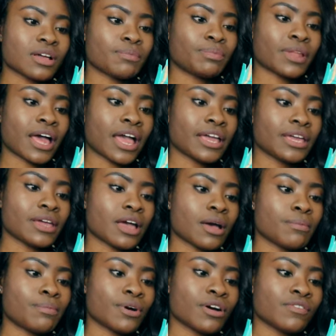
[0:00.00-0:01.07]
Apply
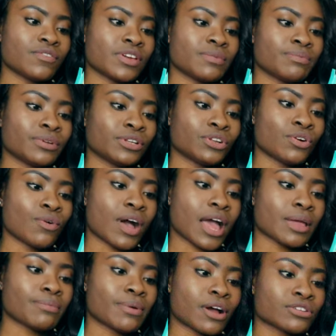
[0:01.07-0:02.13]
above and below
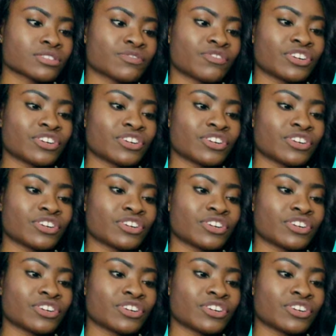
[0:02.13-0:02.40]
eyebrows